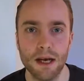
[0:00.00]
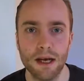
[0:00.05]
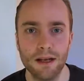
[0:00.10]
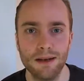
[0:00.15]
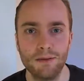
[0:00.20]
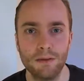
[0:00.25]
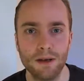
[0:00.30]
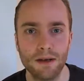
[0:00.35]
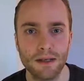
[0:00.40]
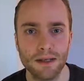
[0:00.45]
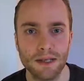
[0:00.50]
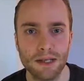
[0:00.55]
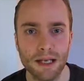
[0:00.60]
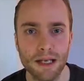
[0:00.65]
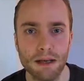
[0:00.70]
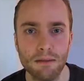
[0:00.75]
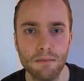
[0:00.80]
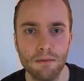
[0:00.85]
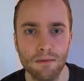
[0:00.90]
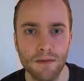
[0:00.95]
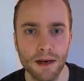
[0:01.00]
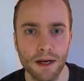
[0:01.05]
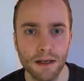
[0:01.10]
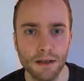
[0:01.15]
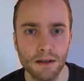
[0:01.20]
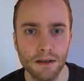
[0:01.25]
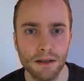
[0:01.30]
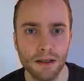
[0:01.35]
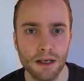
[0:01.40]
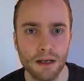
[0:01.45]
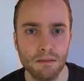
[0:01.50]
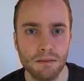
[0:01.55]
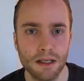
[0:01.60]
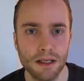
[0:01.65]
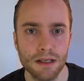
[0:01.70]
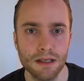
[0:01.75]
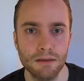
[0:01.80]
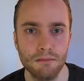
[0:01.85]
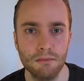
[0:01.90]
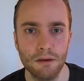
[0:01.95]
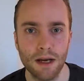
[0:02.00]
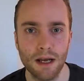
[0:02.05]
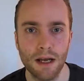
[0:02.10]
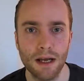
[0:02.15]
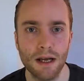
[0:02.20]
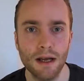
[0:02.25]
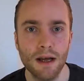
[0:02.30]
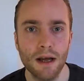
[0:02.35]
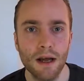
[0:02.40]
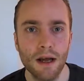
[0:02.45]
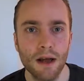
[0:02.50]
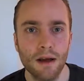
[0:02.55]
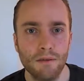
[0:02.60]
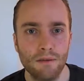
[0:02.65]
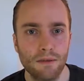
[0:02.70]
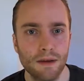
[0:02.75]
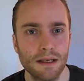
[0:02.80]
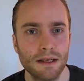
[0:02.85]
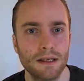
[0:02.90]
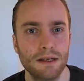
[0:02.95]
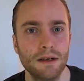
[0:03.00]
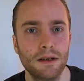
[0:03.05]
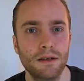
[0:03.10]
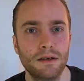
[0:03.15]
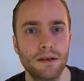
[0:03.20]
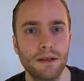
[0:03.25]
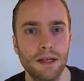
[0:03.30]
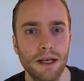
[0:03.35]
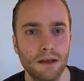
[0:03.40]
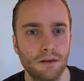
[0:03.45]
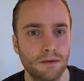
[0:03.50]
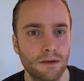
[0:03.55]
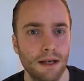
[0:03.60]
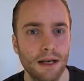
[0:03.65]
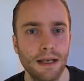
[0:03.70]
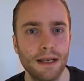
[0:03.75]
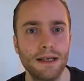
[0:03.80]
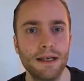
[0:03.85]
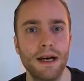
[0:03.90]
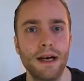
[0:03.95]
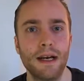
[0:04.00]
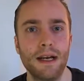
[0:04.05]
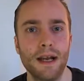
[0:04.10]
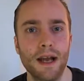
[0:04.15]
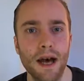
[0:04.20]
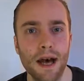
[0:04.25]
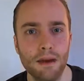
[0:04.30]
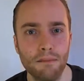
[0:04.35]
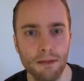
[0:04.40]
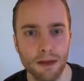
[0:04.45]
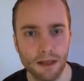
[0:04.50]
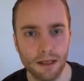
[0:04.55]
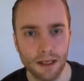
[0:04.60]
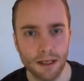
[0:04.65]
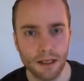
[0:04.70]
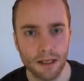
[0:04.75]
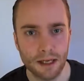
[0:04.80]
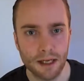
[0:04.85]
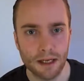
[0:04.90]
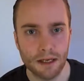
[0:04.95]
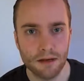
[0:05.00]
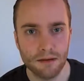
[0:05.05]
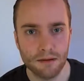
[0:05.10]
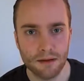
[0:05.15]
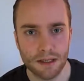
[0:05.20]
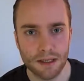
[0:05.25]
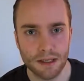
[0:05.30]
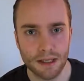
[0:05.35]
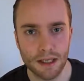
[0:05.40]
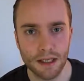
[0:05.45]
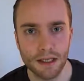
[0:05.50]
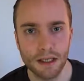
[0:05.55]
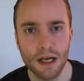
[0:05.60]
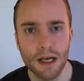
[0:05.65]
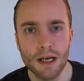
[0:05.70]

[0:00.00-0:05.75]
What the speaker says: And when the team factor comes into play, things start to get really dynamic and interesting.